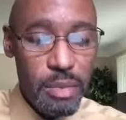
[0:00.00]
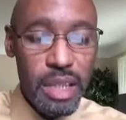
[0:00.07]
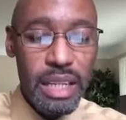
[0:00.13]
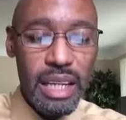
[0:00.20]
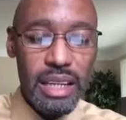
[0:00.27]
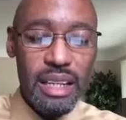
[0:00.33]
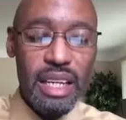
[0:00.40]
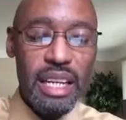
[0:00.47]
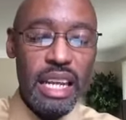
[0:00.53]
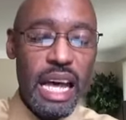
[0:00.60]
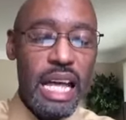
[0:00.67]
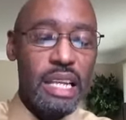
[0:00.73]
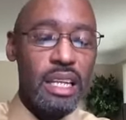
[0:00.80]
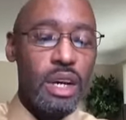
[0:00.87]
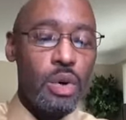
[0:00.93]
but they did
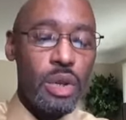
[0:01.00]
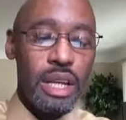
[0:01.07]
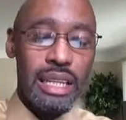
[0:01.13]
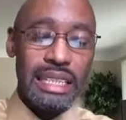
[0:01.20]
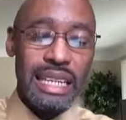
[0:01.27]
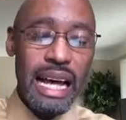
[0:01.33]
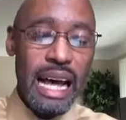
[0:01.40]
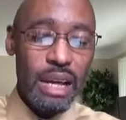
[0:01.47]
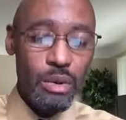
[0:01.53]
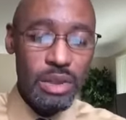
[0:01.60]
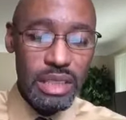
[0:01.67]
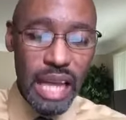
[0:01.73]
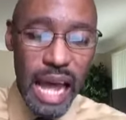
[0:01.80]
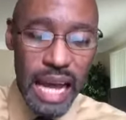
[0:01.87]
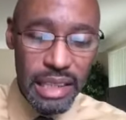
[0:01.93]
not know that God
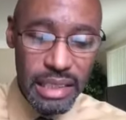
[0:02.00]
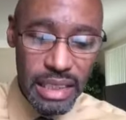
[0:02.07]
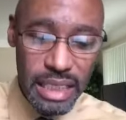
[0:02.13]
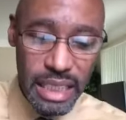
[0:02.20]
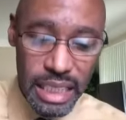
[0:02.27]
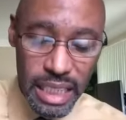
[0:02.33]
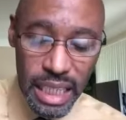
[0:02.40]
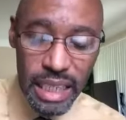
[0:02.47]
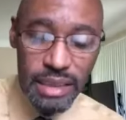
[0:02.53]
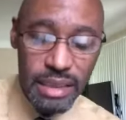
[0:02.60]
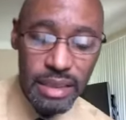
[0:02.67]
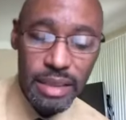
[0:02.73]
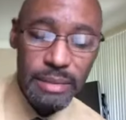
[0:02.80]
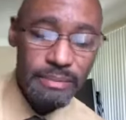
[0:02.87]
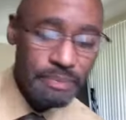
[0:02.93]
was actually against
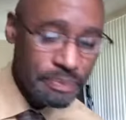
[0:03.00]
them.